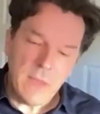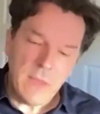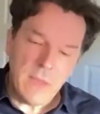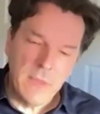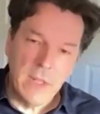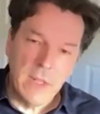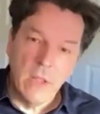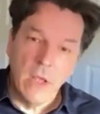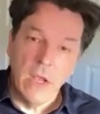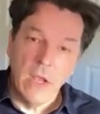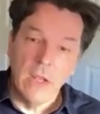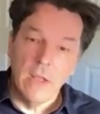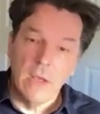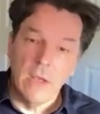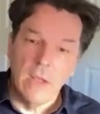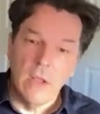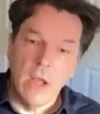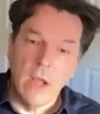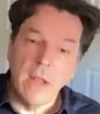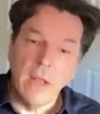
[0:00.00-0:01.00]
a
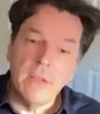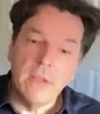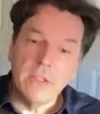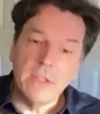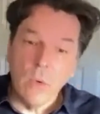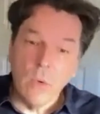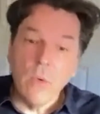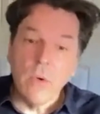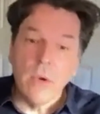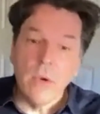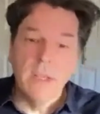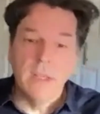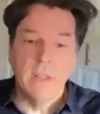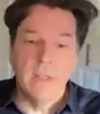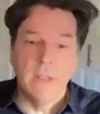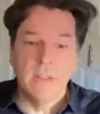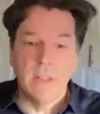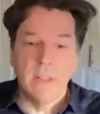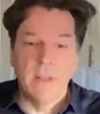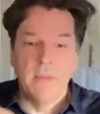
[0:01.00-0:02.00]
lot of the
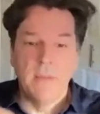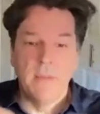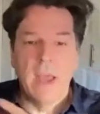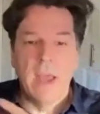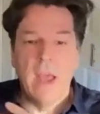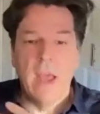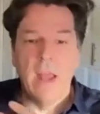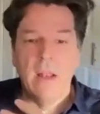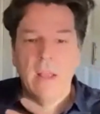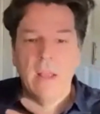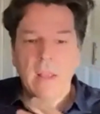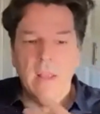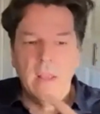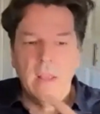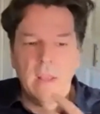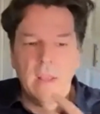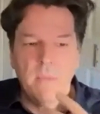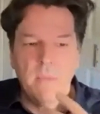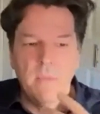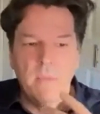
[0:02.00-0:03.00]
stories that
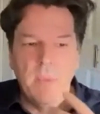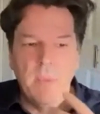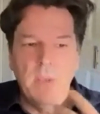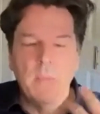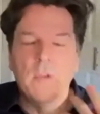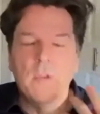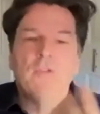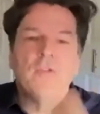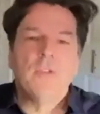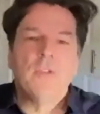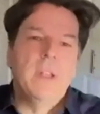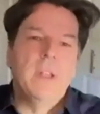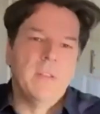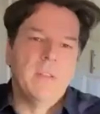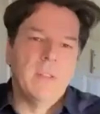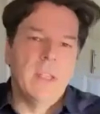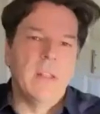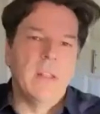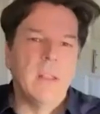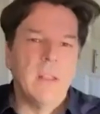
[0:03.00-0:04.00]
people treat
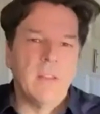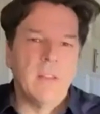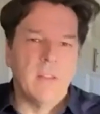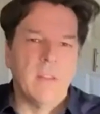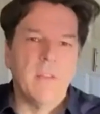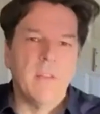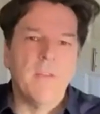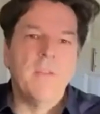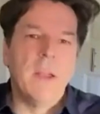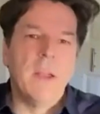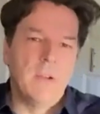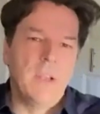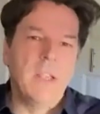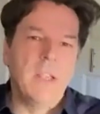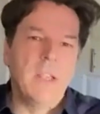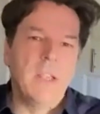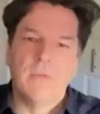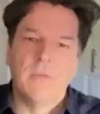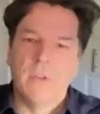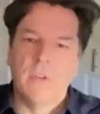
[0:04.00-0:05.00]
as like, this is the
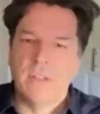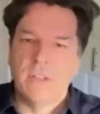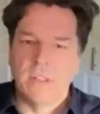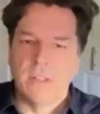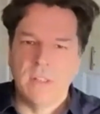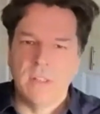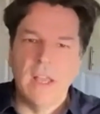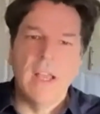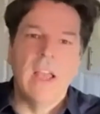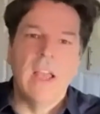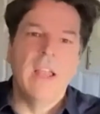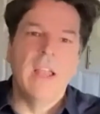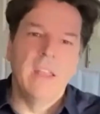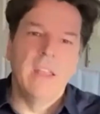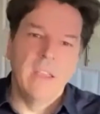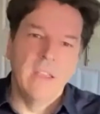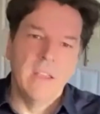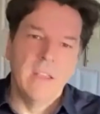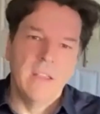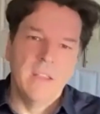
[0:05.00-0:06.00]
foundation of our
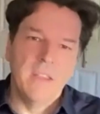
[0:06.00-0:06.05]
society,